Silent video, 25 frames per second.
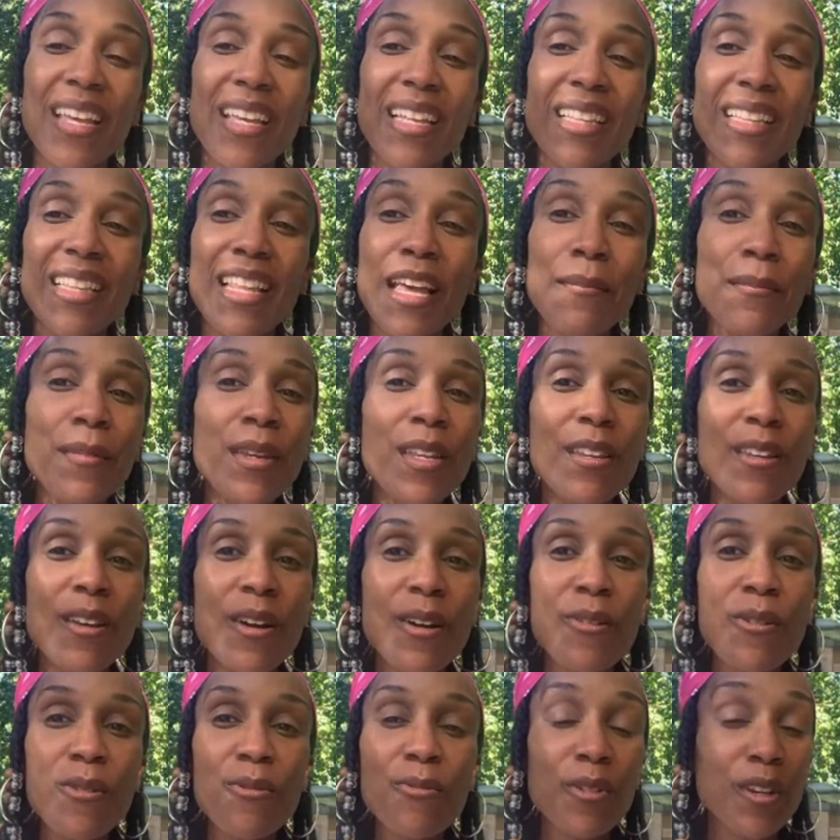Let me
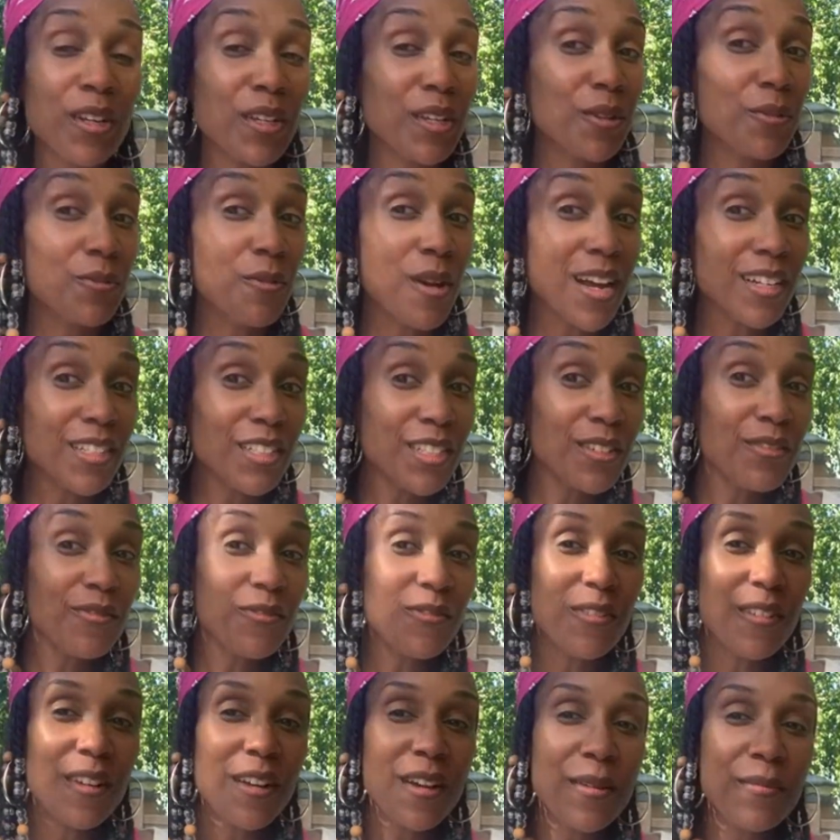know where you're watching
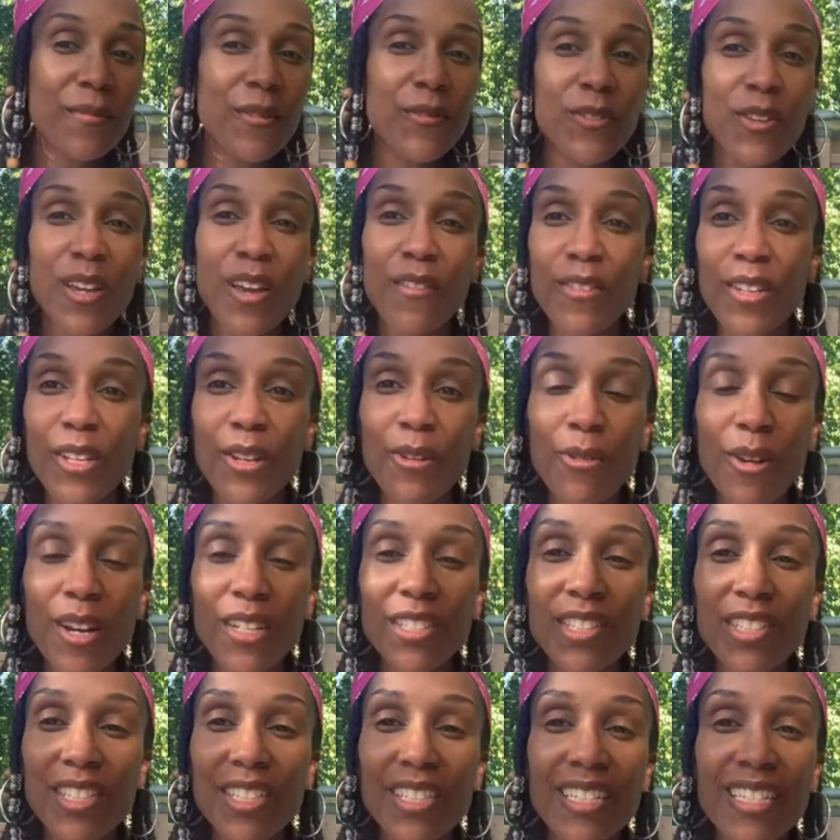from, if you have any
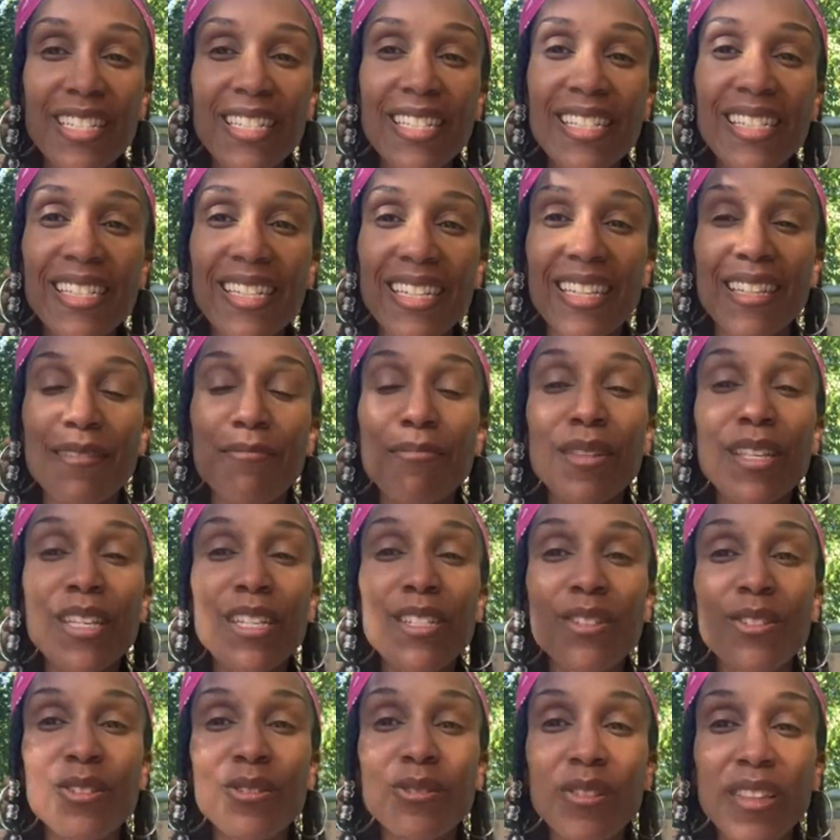questions, and
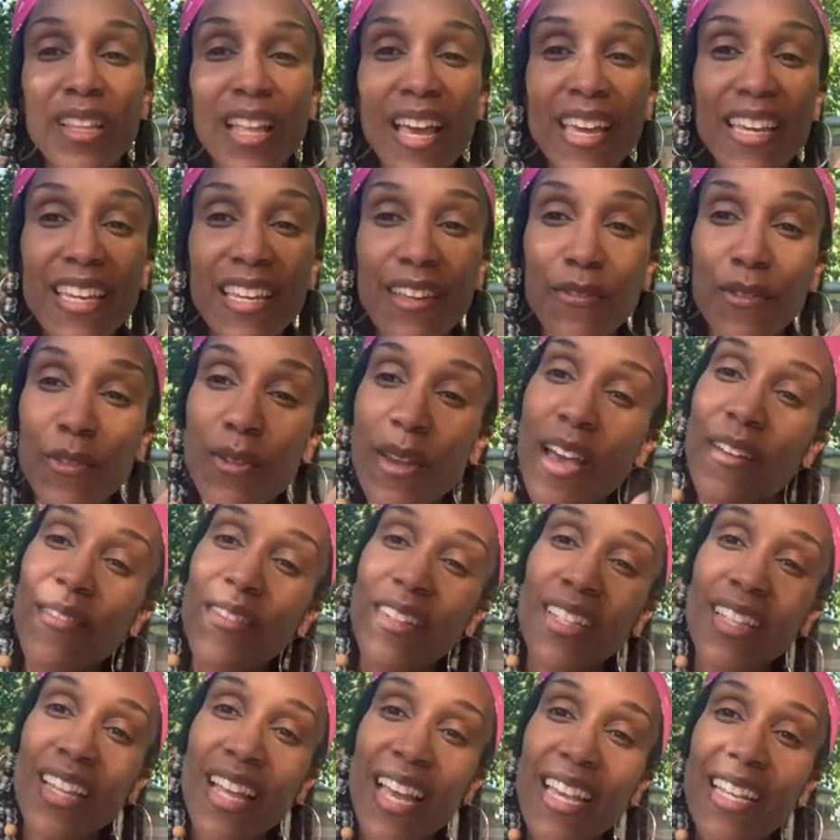please do like if you
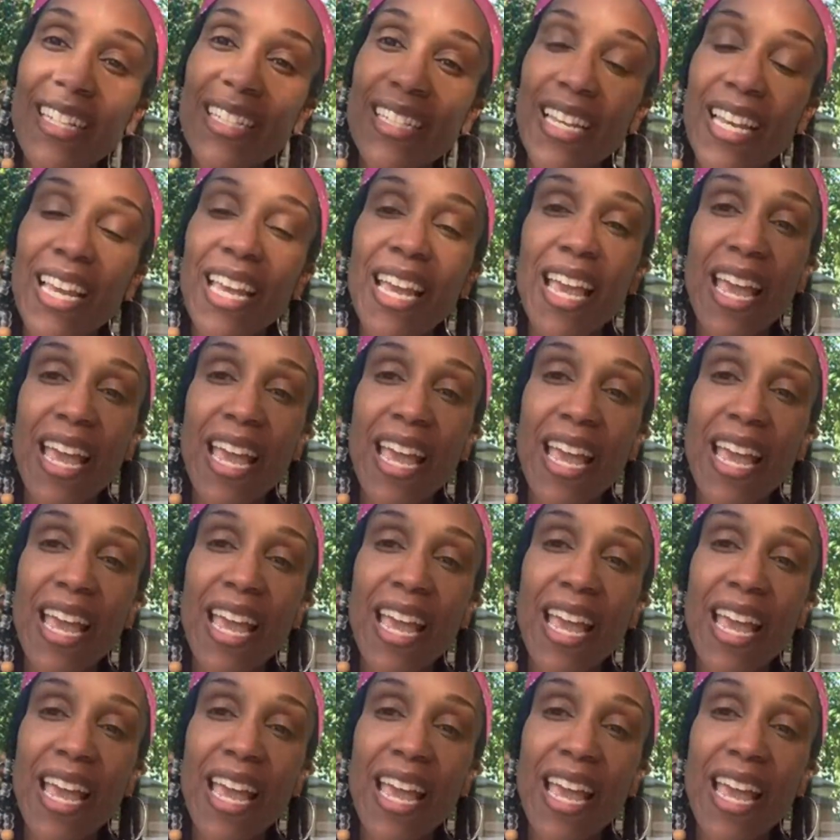haven't liked.